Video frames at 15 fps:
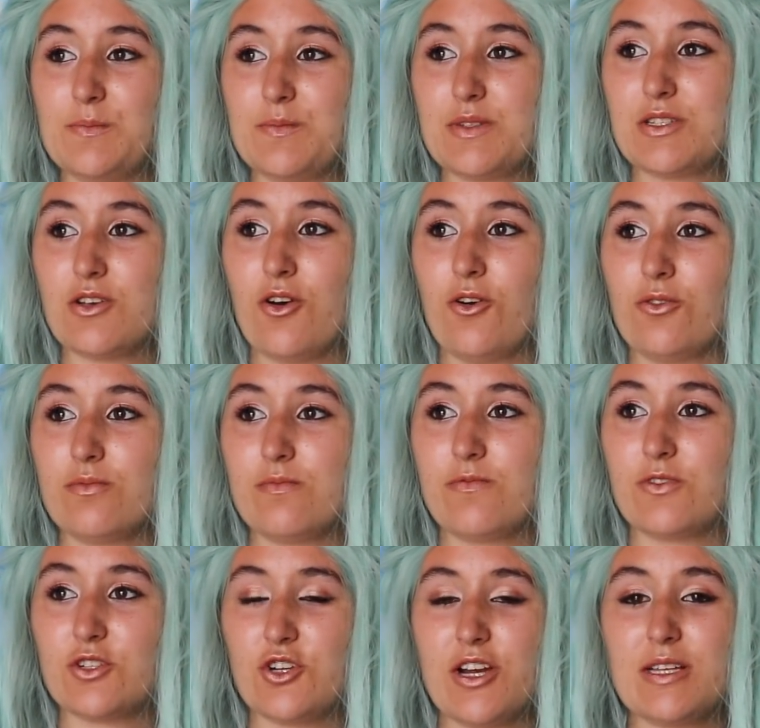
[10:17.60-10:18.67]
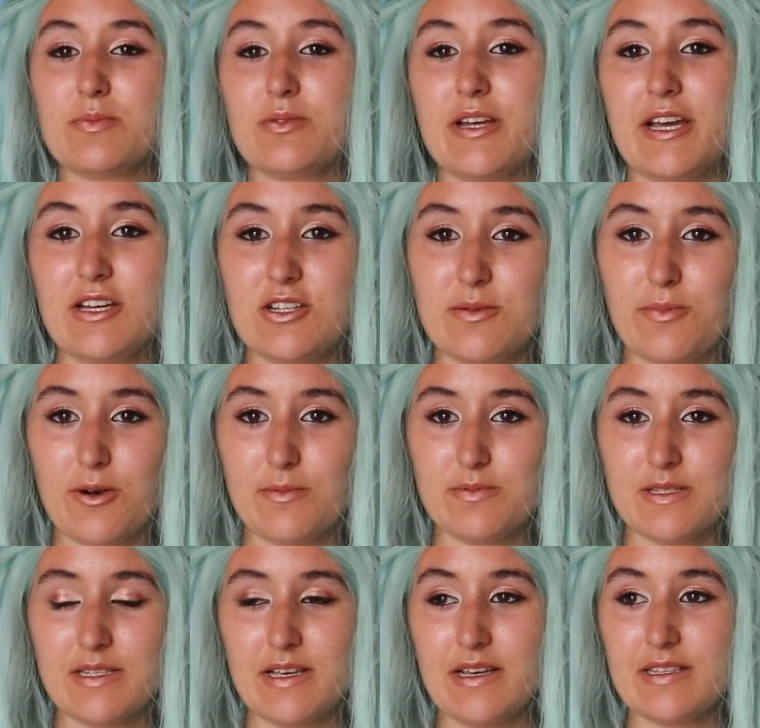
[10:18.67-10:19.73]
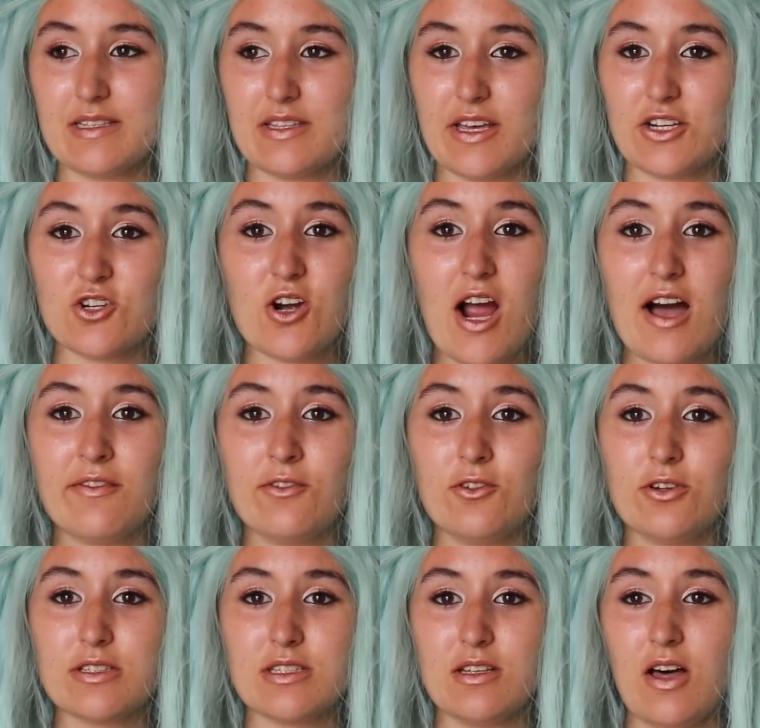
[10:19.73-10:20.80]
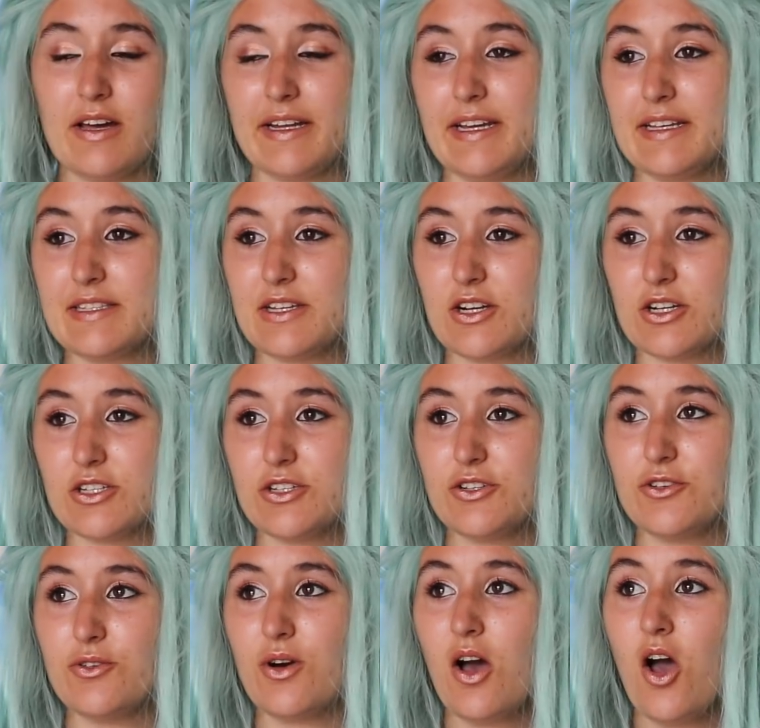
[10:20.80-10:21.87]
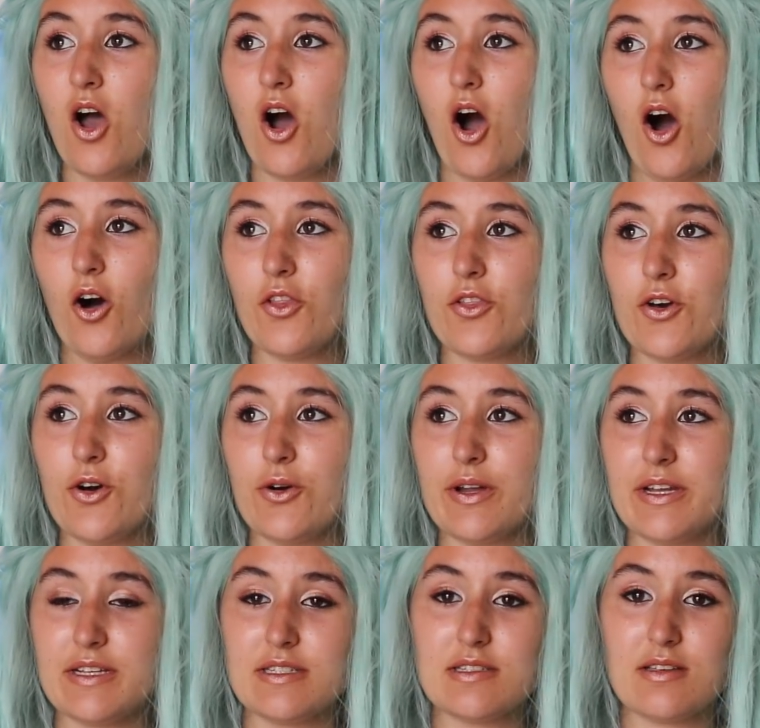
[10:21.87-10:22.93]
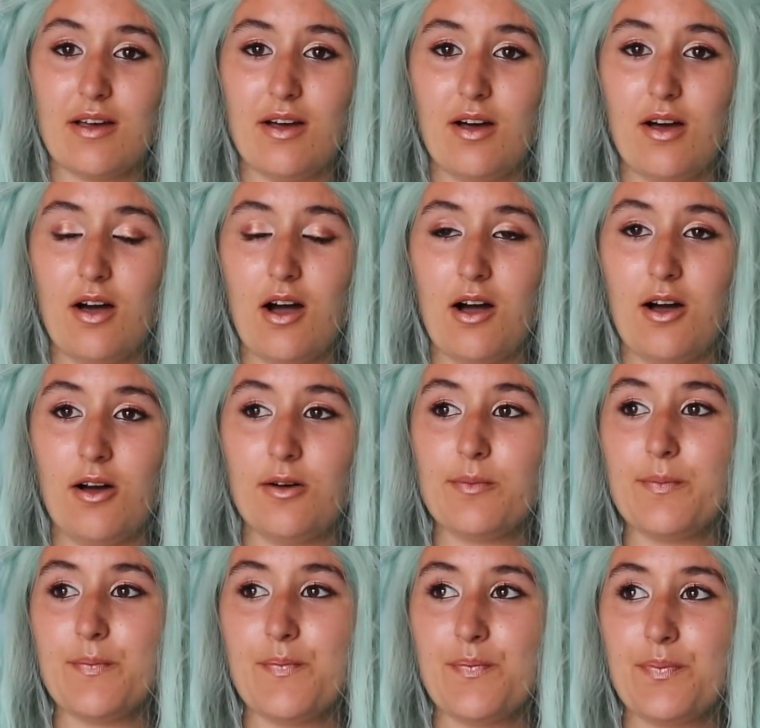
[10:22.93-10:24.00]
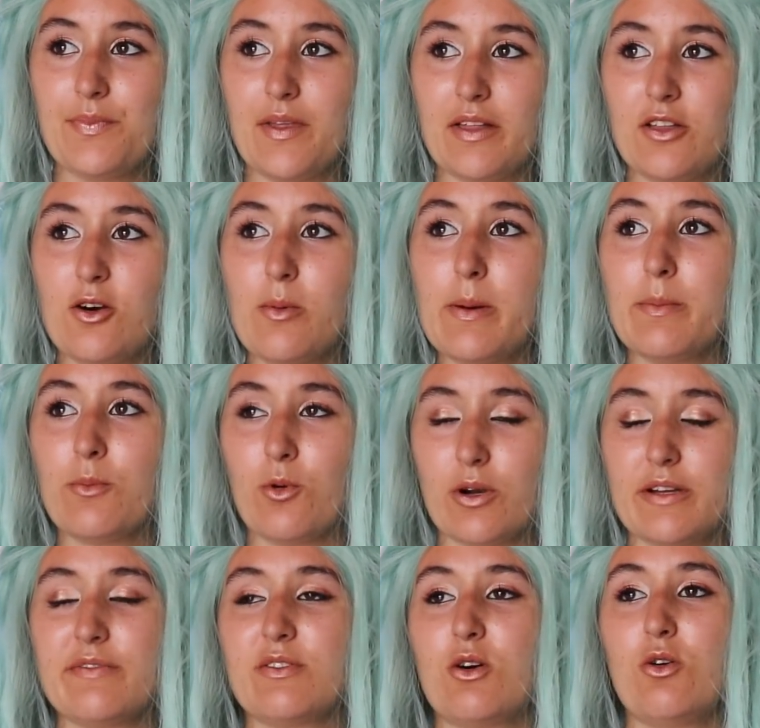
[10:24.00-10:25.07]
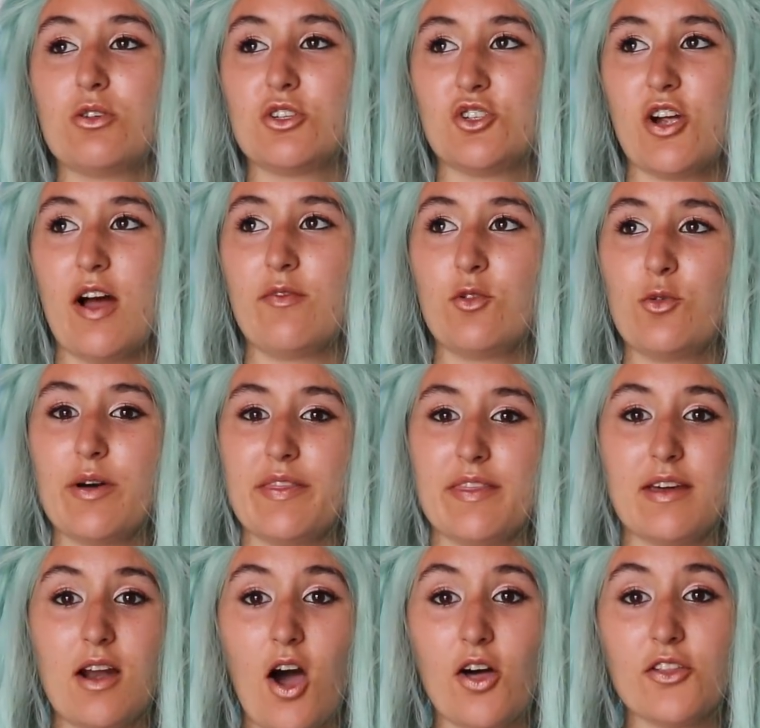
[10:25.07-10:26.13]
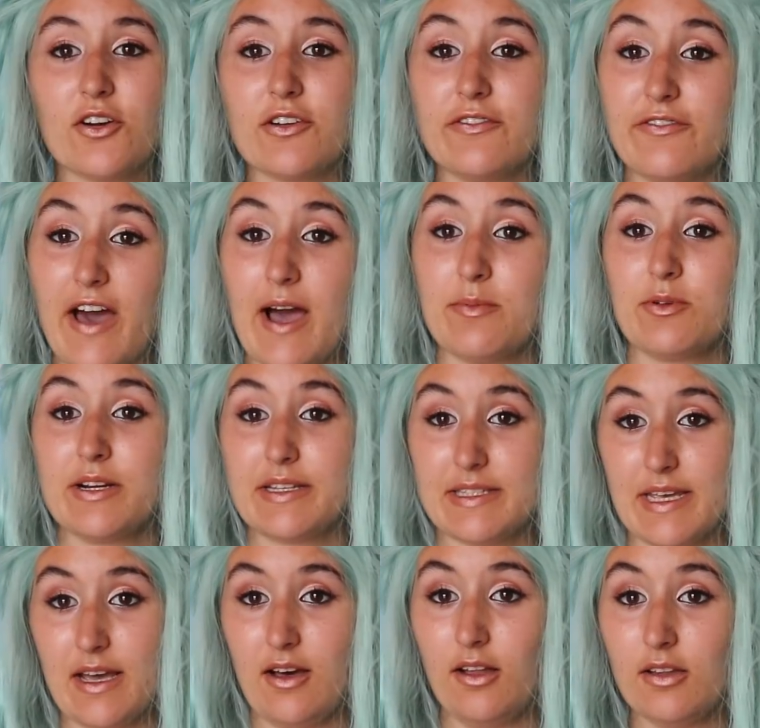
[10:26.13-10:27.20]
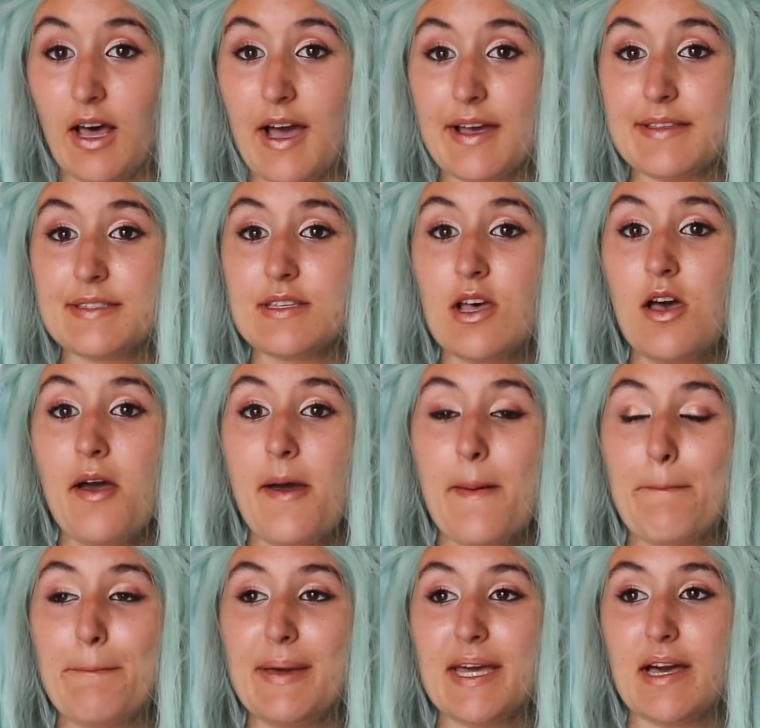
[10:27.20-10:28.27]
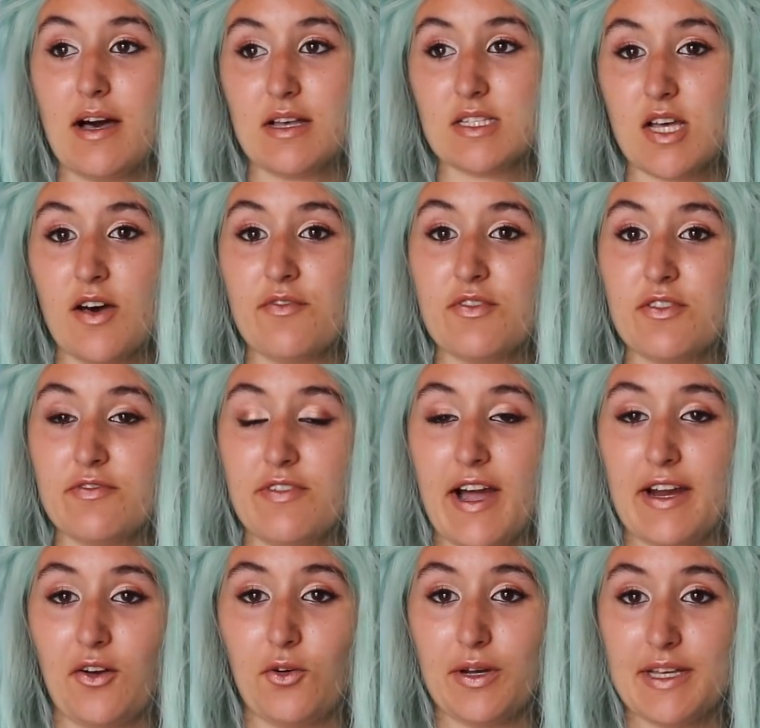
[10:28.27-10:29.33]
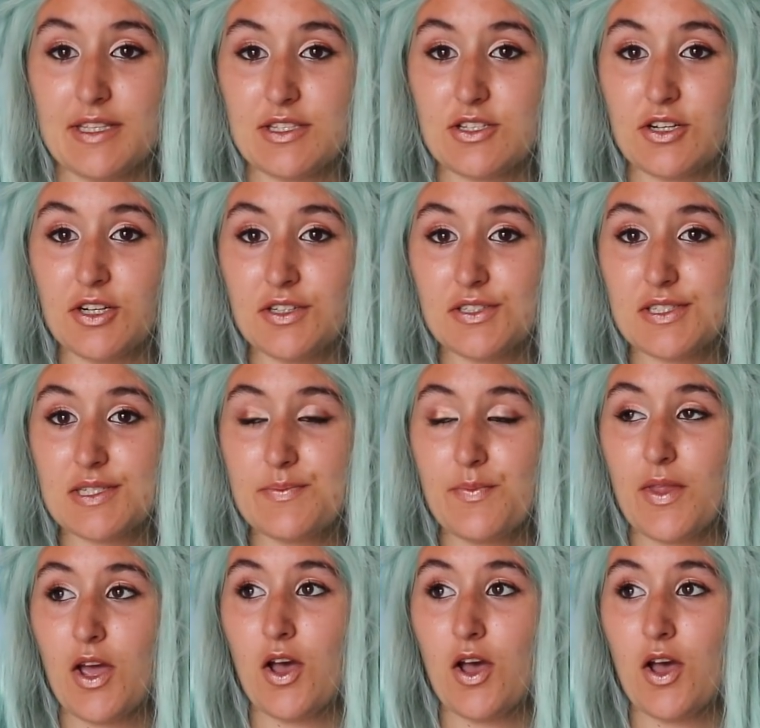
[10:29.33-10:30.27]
So for transportation purposes and like travel, it's a lot easier too, although it is a little bit more difficult to travel with than other fabric tail lines because of the vinyl inserts.